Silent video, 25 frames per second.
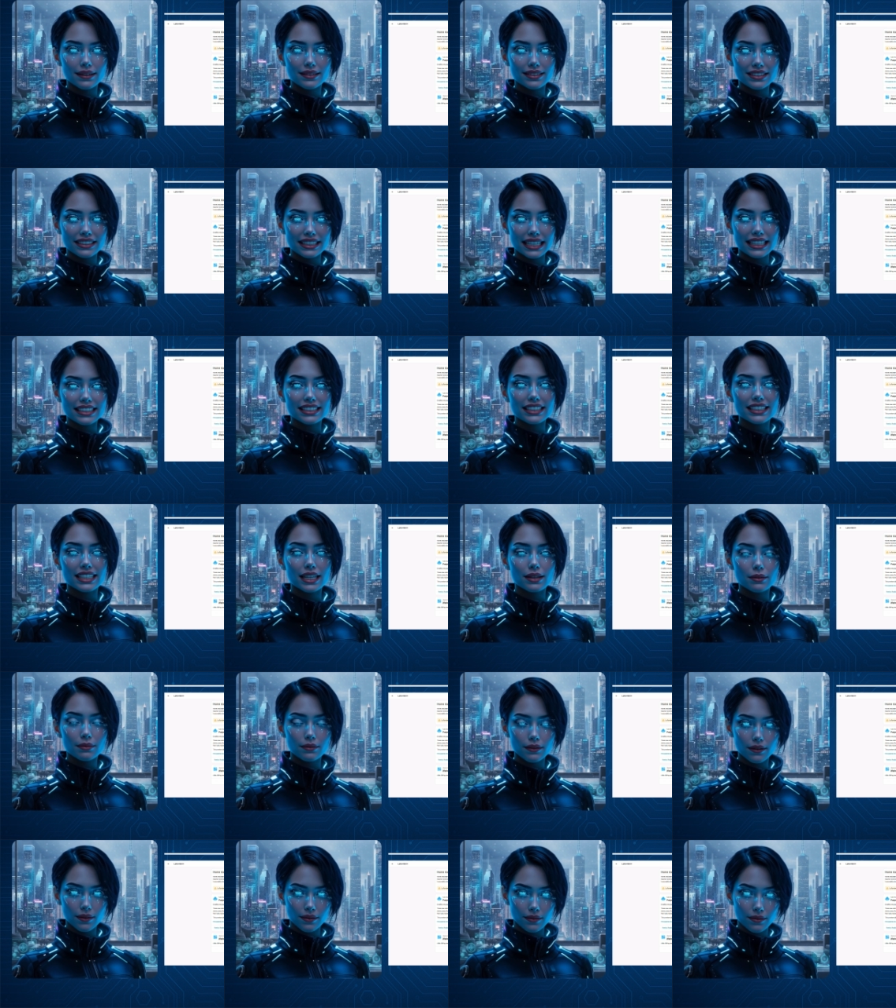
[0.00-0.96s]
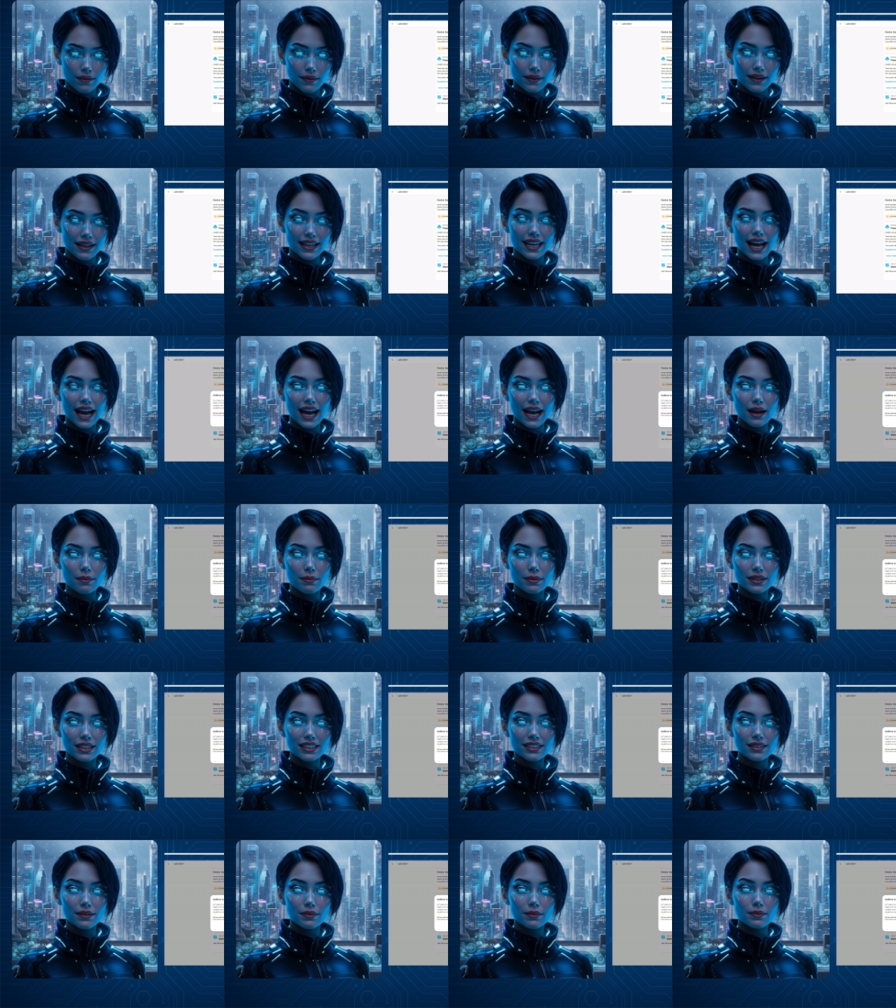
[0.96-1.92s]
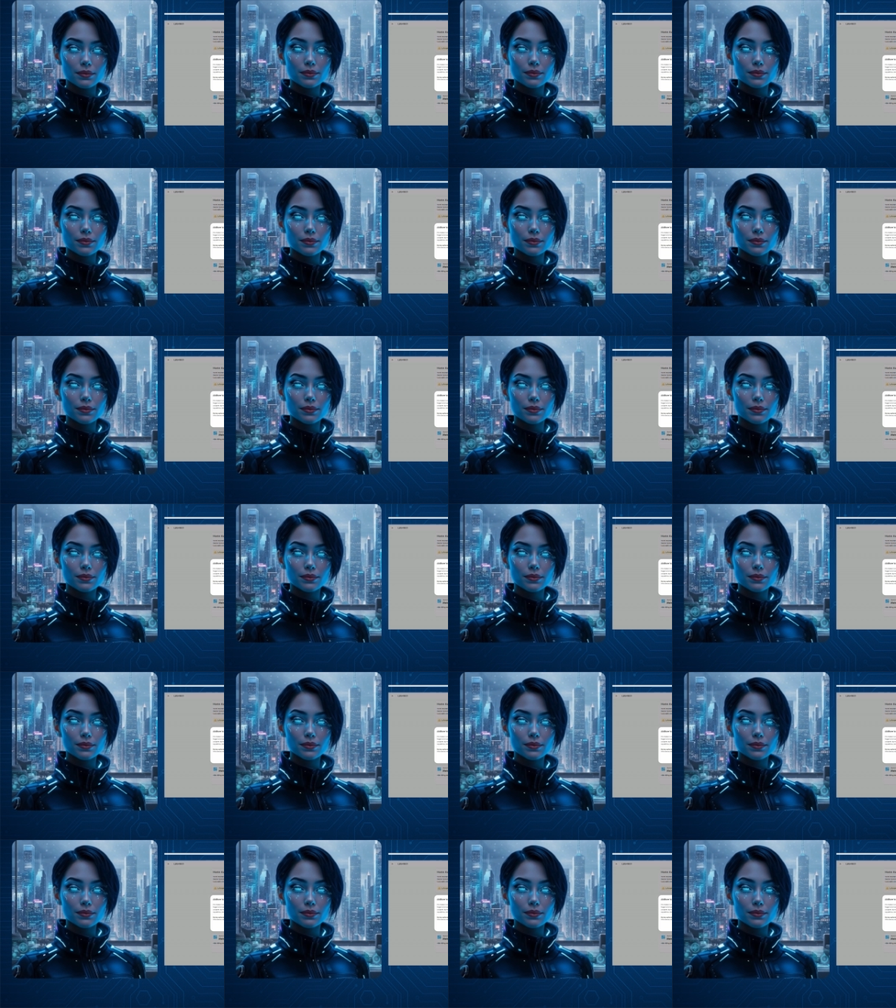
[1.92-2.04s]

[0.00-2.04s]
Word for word: System, Labs.